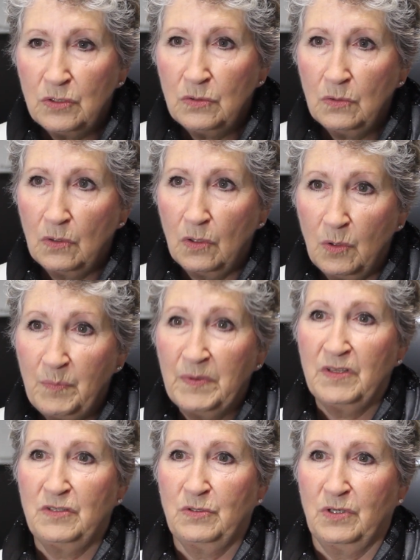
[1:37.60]
you
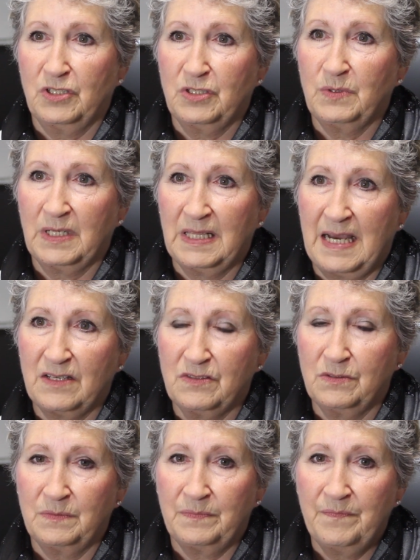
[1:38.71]
open the door to a
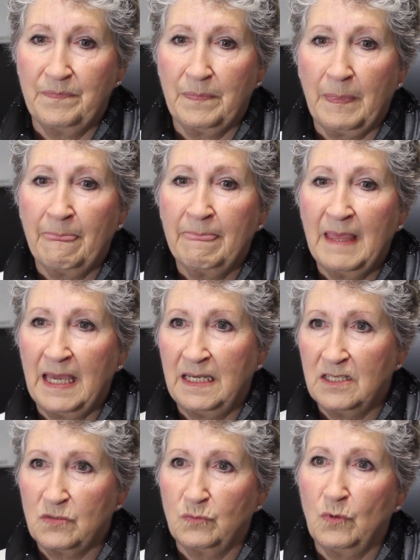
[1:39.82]
classroom and
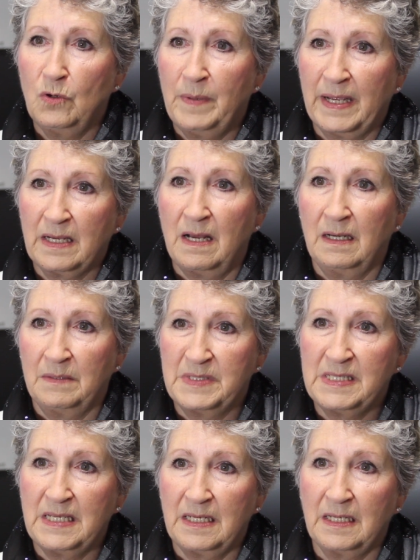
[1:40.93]
it's row by column
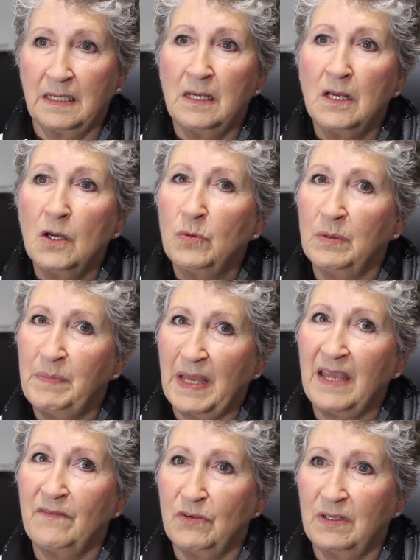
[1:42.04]
seating, we're
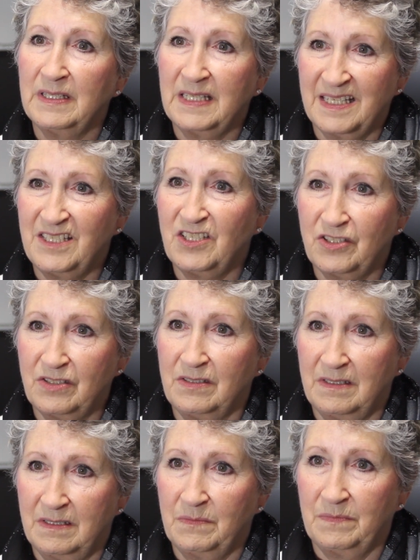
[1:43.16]
behaviorally
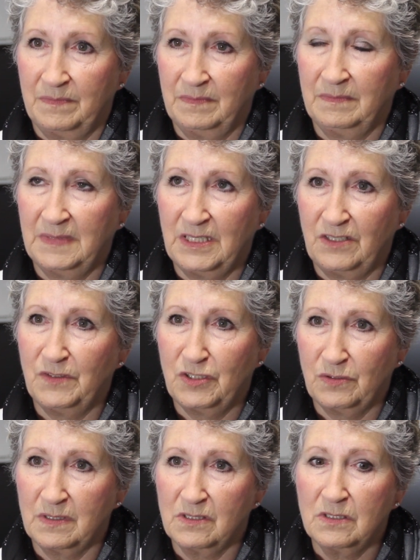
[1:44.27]
conditioned
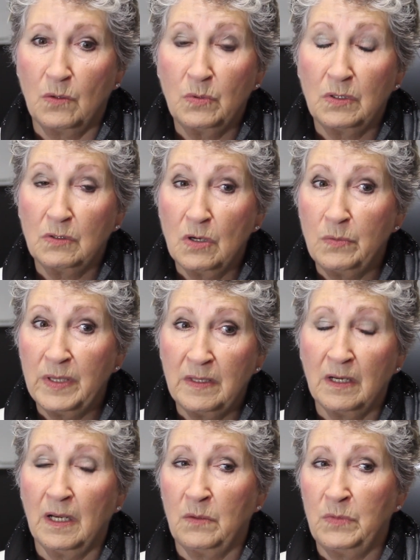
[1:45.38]
individuals. So we'll go in
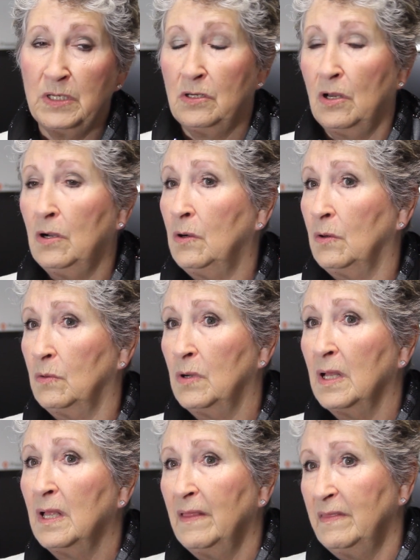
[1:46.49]
there and we know
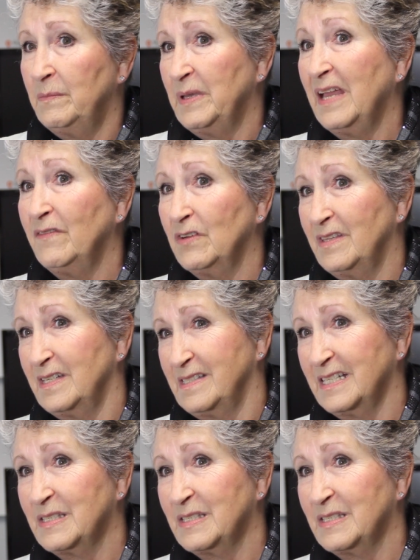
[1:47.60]
the behavior that's